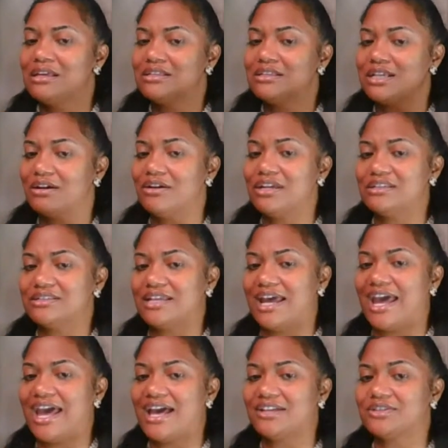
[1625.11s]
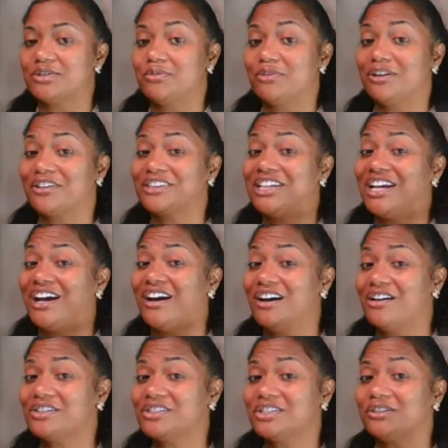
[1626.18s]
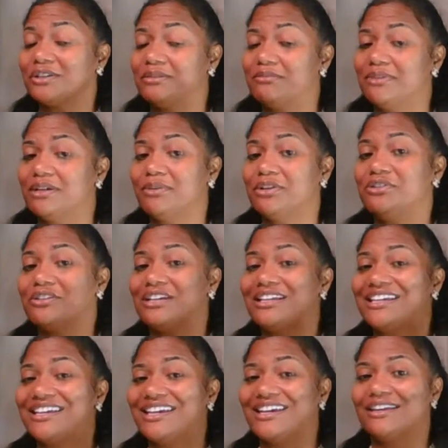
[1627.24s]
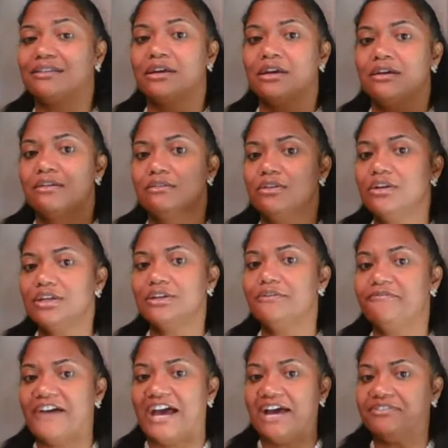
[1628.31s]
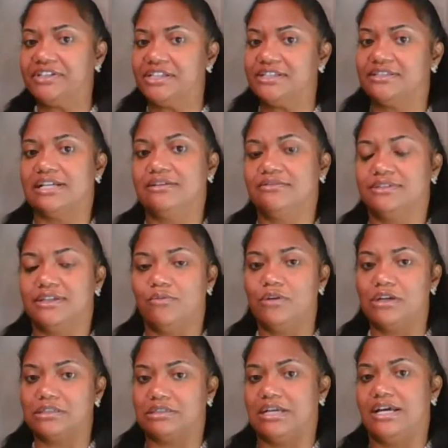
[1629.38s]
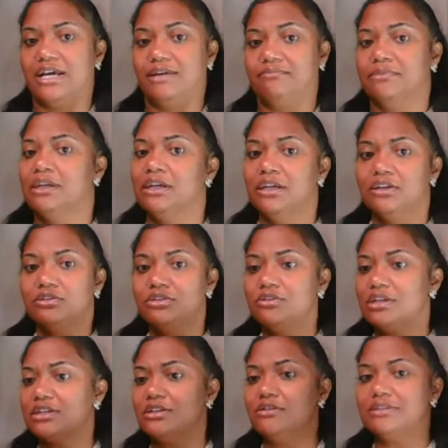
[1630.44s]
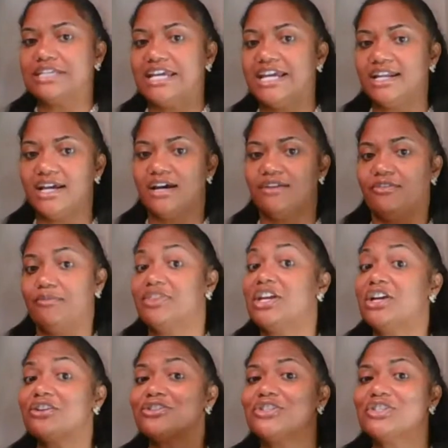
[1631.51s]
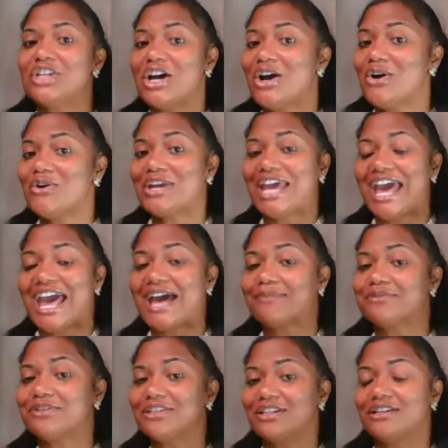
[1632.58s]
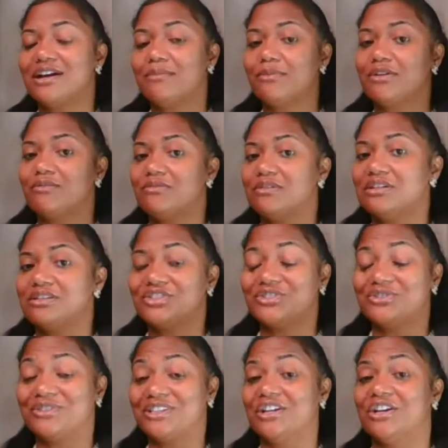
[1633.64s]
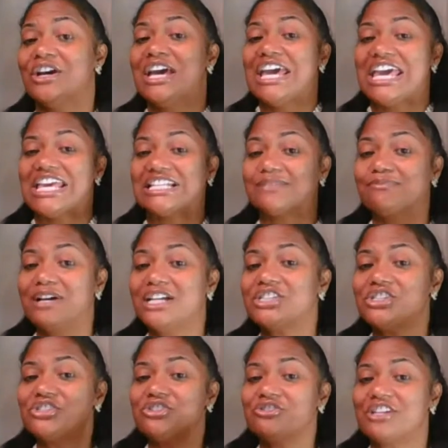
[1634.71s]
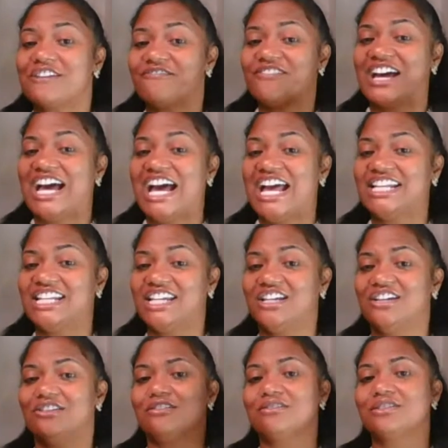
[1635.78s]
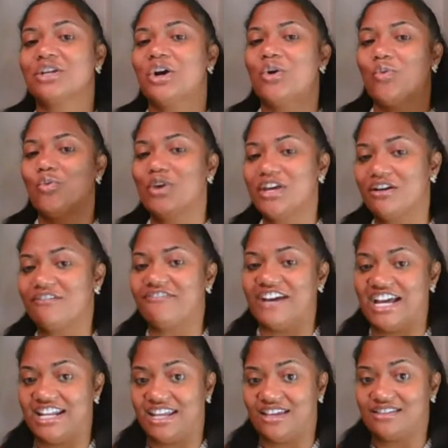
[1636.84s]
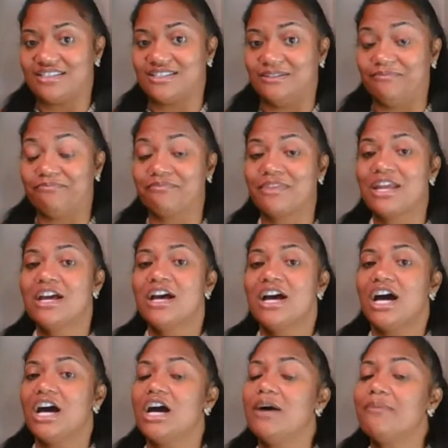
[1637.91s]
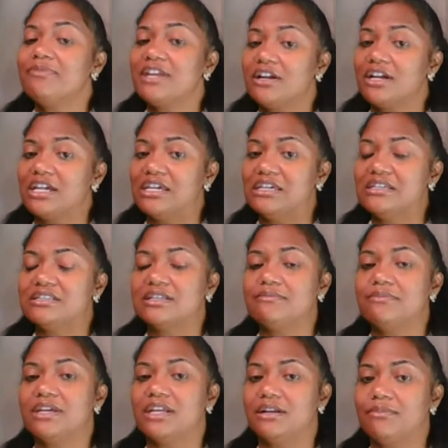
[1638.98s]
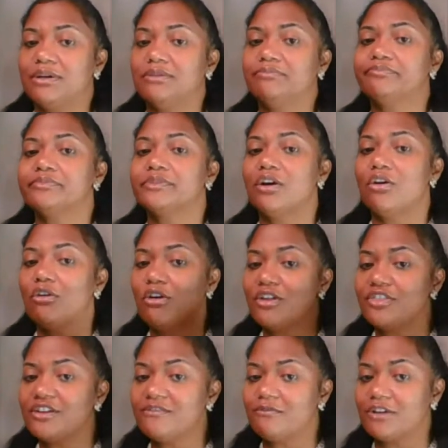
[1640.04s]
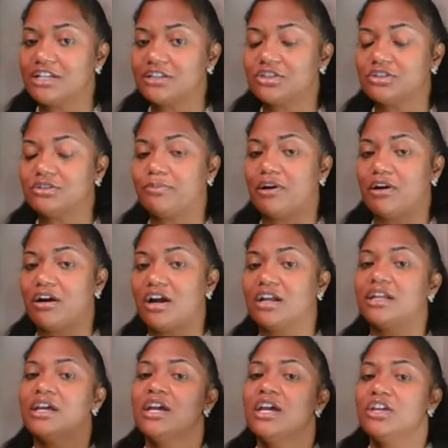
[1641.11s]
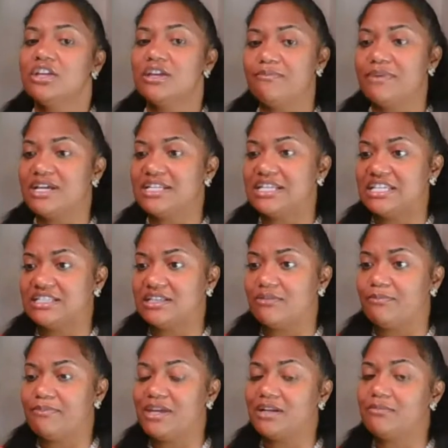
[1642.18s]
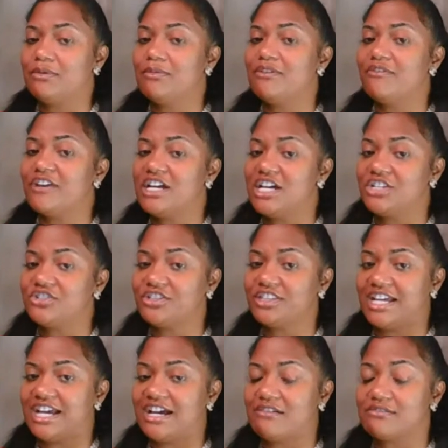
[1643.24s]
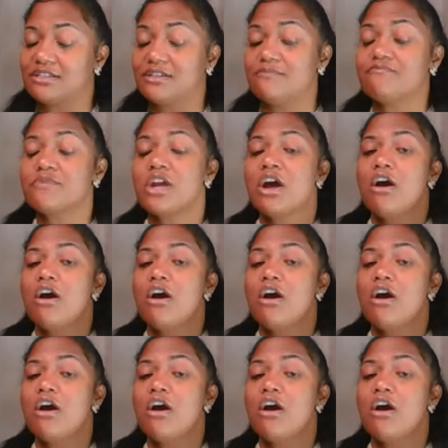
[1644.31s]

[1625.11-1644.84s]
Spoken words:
So is the hassle worth it? Also, remember, you can do 5 of these loans at one time. You can do 10 of them. There's no cap to the number of ones you can do. As much as you can find deals, we'll finance them. There is a minimum on the rental part. It's a minimum of $100,000.